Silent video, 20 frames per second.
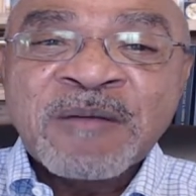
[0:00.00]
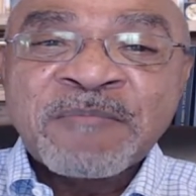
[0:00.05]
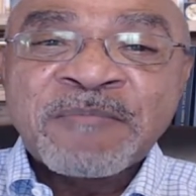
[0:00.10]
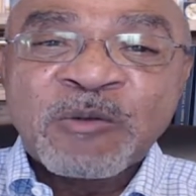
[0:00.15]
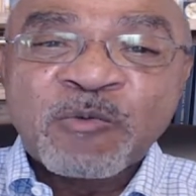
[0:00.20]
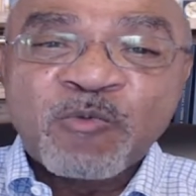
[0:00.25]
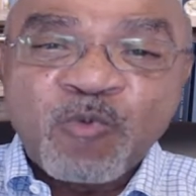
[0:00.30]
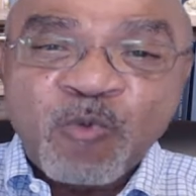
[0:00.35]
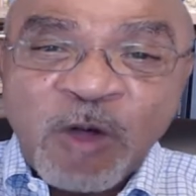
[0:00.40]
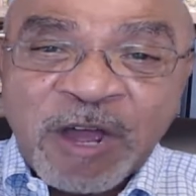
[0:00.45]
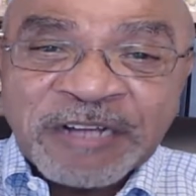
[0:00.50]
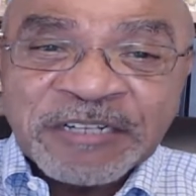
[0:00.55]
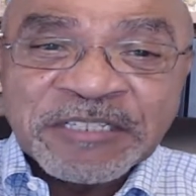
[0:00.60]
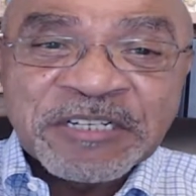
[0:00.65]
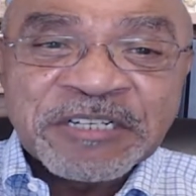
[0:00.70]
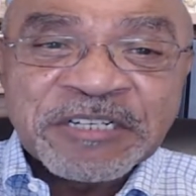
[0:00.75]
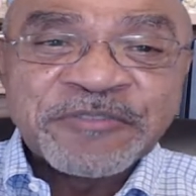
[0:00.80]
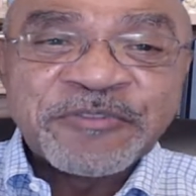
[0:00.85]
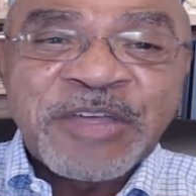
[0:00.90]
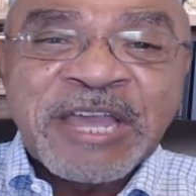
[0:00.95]
But one
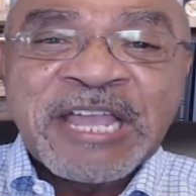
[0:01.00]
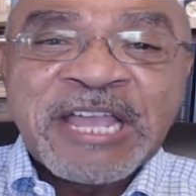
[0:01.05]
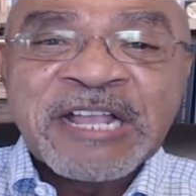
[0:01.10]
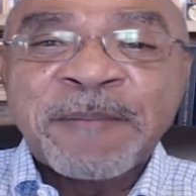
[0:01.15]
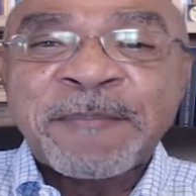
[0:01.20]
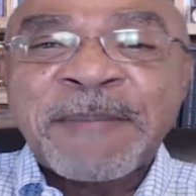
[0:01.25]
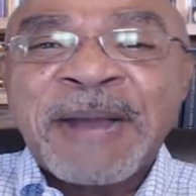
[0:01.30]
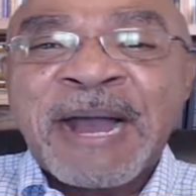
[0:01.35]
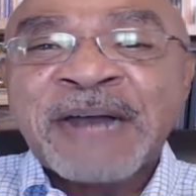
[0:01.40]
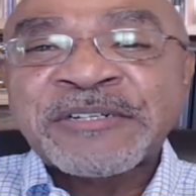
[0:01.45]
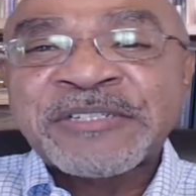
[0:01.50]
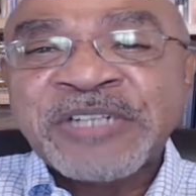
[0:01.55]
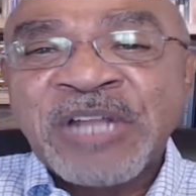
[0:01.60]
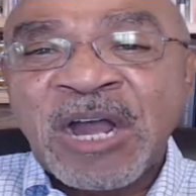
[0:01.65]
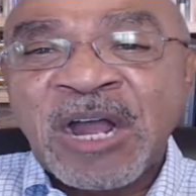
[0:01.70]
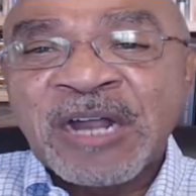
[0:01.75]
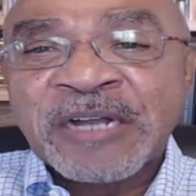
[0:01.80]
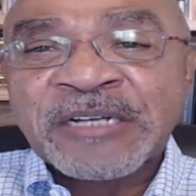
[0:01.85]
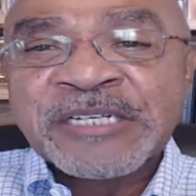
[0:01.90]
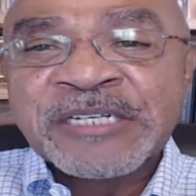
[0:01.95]
good thing about
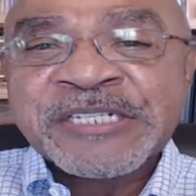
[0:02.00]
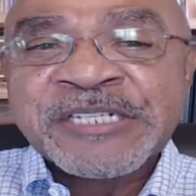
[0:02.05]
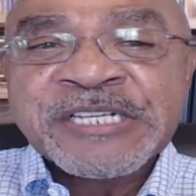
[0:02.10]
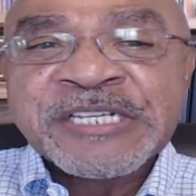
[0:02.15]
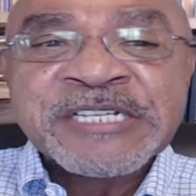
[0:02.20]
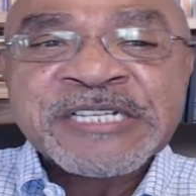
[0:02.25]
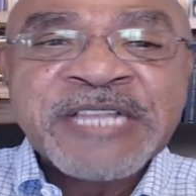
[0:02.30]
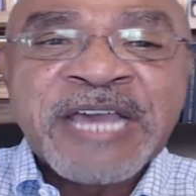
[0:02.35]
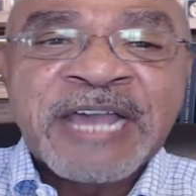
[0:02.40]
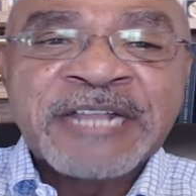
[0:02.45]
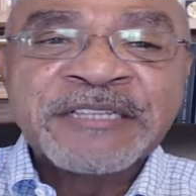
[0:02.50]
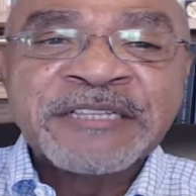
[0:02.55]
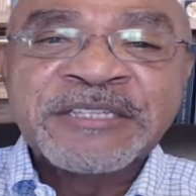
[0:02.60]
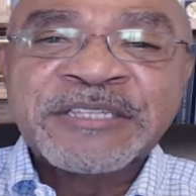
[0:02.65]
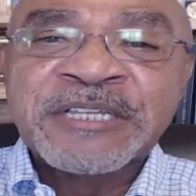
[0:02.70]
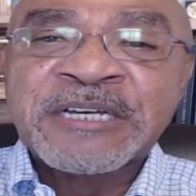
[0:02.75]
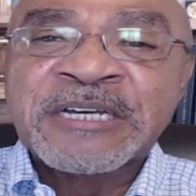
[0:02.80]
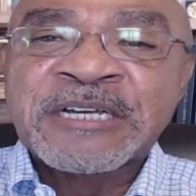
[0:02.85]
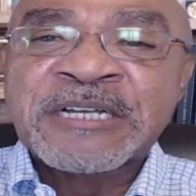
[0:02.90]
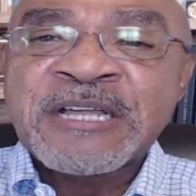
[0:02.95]
darkness is
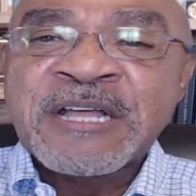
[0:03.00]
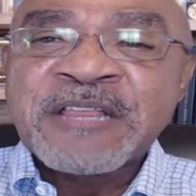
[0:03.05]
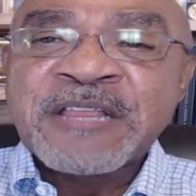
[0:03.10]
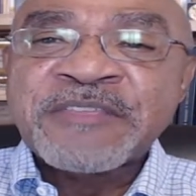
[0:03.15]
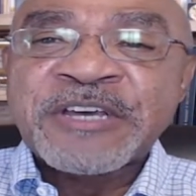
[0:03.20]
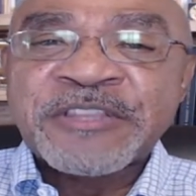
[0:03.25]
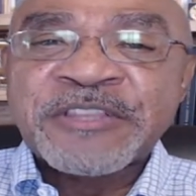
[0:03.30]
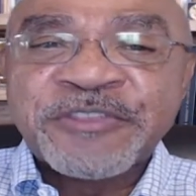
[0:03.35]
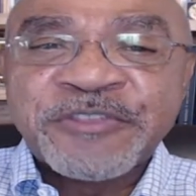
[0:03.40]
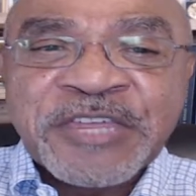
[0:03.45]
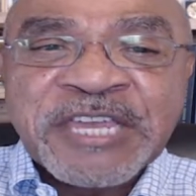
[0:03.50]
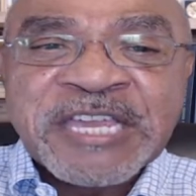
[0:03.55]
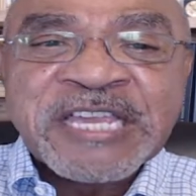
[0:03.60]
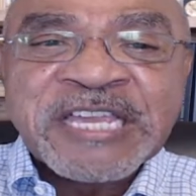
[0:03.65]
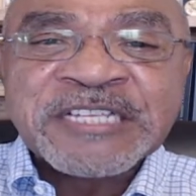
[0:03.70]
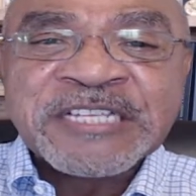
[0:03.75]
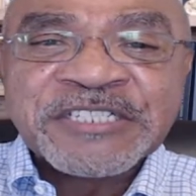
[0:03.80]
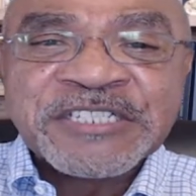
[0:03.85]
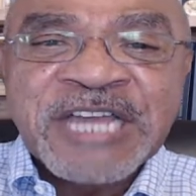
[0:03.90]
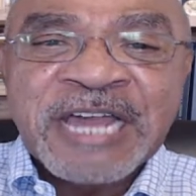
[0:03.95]
that the, the
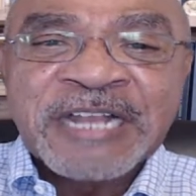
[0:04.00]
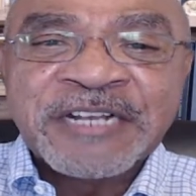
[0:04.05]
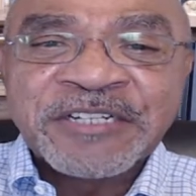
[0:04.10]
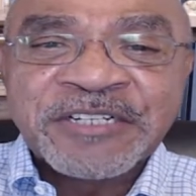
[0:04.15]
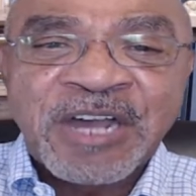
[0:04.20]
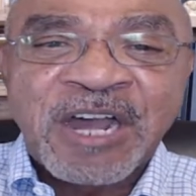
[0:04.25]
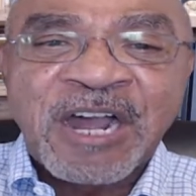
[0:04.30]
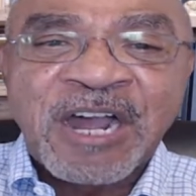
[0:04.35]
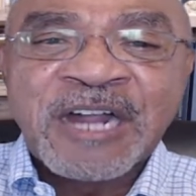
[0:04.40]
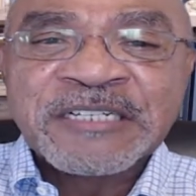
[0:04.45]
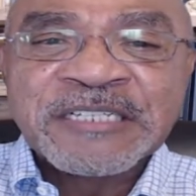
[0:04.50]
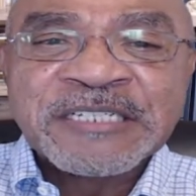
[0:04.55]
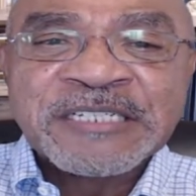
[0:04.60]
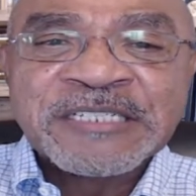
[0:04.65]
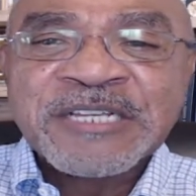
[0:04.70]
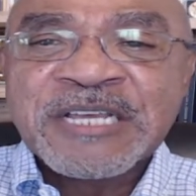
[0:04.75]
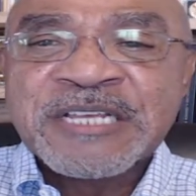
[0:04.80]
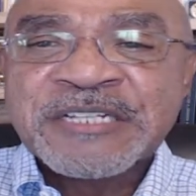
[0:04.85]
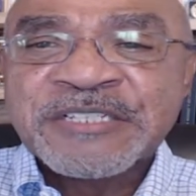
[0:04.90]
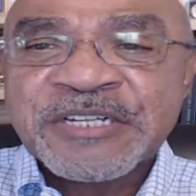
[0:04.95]
things that
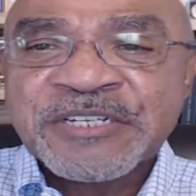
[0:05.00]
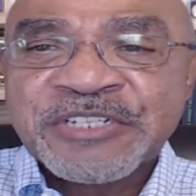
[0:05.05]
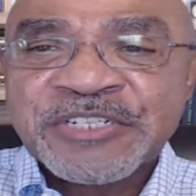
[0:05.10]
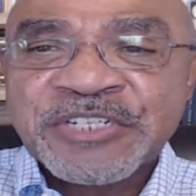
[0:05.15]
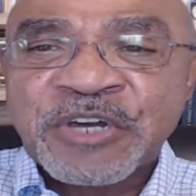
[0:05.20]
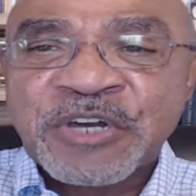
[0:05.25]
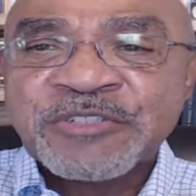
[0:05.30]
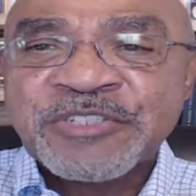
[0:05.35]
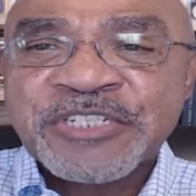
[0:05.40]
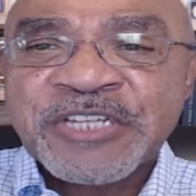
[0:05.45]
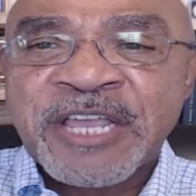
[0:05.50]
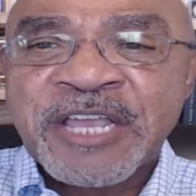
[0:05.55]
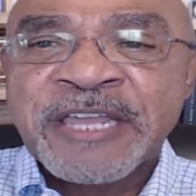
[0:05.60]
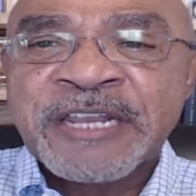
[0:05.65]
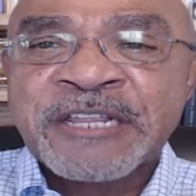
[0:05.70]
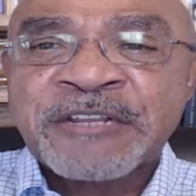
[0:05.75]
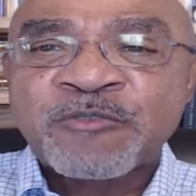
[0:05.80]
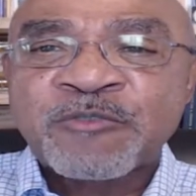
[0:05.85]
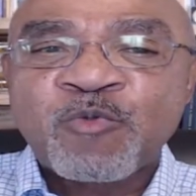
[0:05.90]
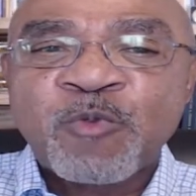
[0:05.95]
darkness is
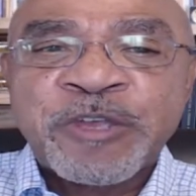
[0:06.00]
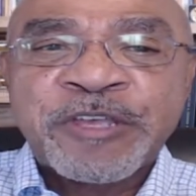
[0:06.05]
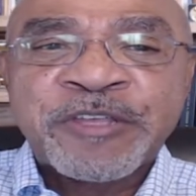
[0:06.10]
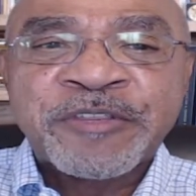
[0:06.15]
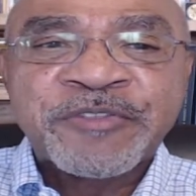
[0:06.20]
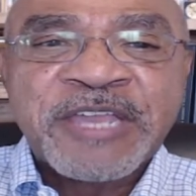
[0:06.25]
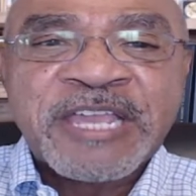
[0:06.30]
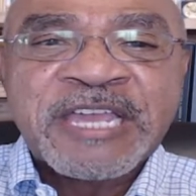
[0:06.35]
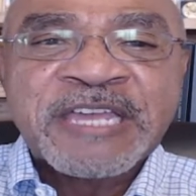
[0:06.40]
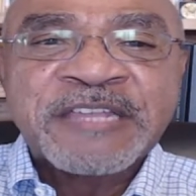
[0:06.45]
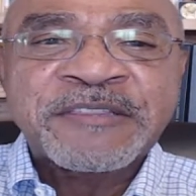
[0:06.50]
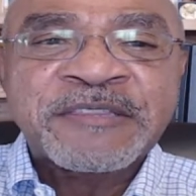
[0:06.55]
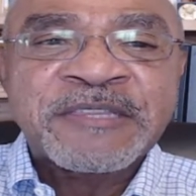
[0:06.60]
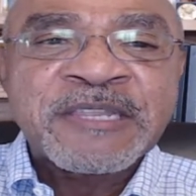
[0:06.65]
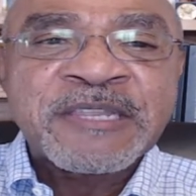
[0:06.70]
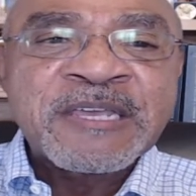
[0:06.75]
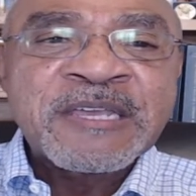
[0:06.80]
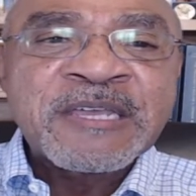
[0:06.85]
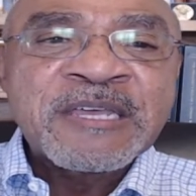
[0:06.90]
associated with in